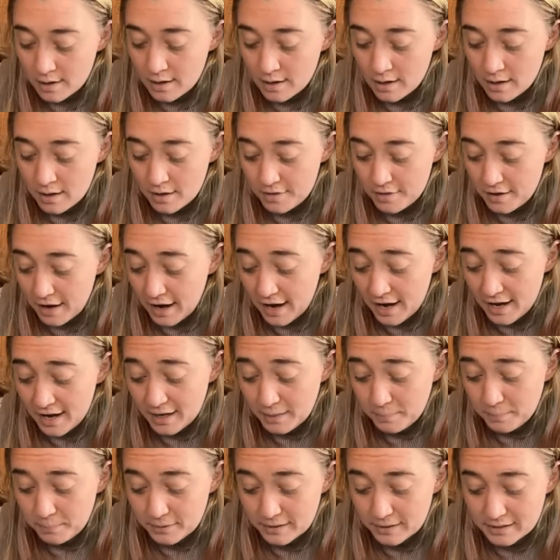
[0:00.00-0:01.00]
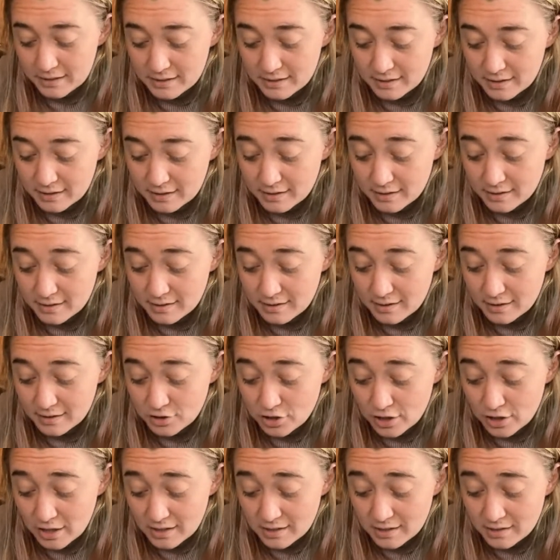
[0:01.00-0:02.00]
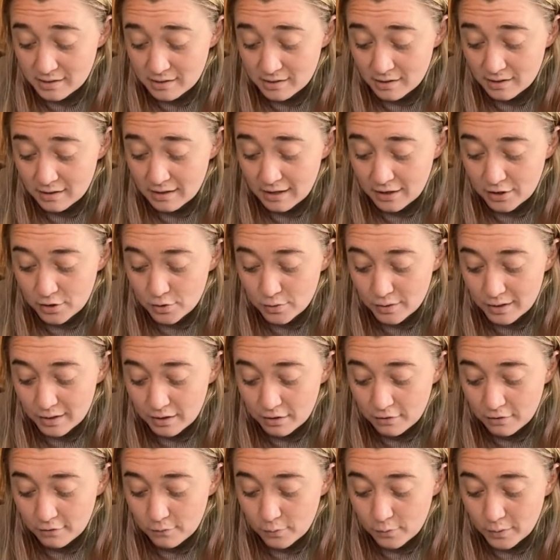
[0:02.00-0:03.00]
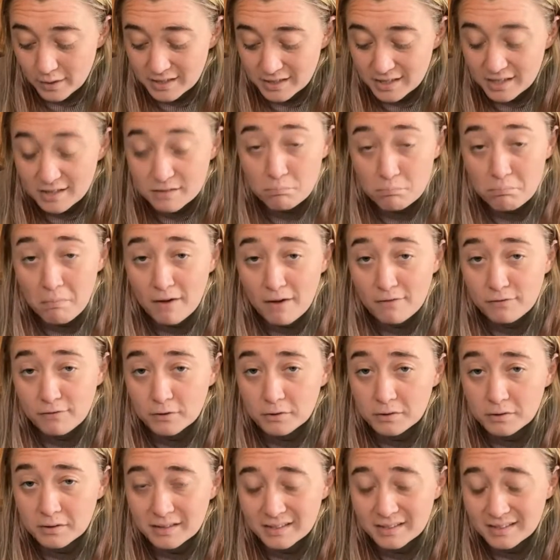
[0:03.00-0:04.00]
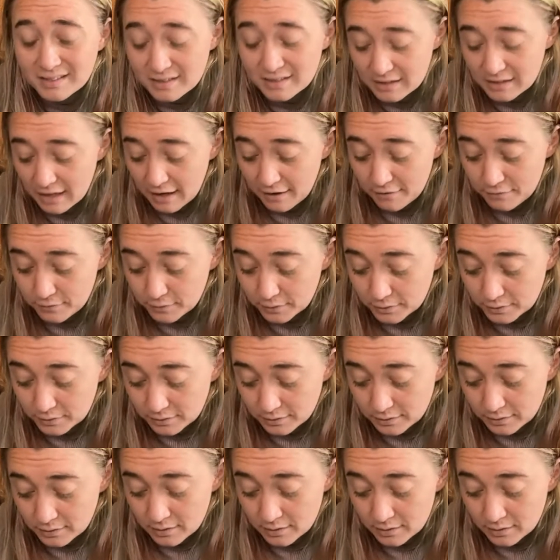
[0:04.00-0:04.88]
the High Priestess suggests that your inner voice is muffled and stifled.